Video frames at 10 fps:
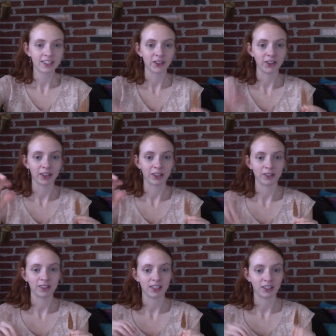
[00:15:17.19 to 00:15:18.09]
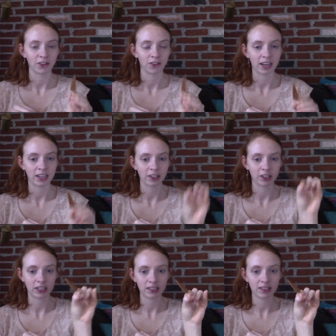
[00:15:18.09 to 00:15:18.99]
so you can use it in your
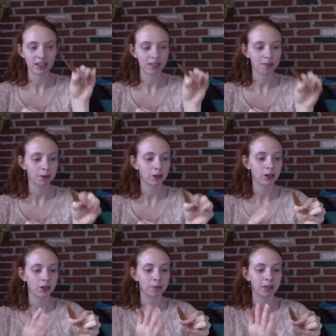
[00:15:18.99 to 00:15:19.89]
regular incense burner,